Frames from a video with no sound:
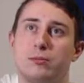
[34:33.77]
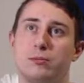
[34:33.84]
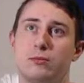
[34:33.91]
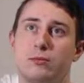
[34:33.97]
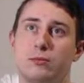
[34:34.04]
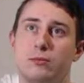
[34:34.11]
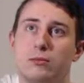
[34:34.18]

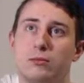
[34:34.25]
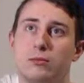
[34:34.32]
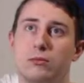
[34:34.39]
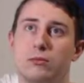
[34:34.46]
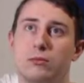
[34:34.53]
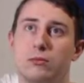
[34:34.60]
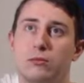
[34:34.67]

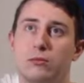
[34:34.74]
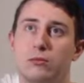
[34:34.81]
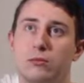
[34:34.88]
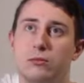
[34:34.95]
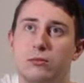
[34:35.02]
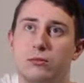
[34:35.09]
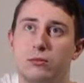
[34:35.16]

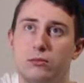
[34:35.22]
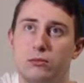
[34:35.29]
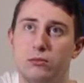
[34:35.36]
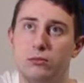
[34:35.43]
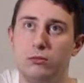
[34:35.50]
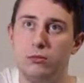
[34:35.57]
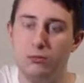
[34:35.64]

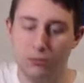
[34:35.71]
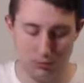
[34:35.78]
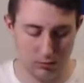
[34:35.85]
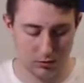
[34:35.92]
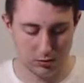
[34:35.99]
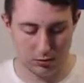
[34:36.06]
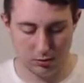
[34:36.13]

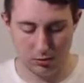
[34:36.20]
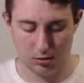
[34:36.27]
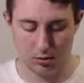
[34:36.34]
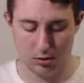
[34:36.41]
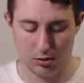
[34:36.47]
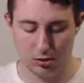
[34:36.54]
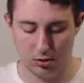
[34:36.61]

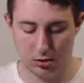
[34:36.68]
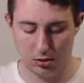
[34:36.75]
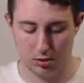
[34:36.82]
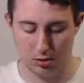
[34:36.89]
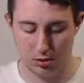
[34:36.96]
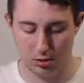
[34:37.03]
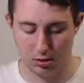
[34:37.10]

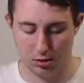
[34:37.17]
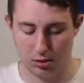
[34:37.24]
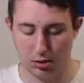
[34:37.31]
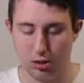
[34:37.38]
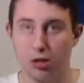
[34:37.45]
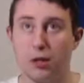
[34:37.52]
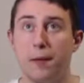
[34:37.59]

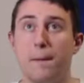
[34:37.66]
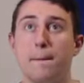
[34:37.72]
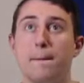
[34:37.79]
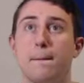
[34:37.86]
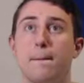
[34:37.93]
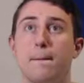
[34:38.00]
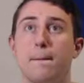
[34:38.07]

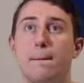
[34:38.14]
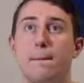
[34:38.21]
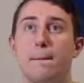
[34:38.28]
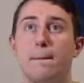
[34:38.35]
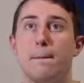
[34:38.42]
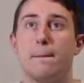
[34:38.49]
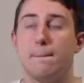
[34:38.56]

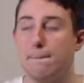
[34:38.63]
[no speech]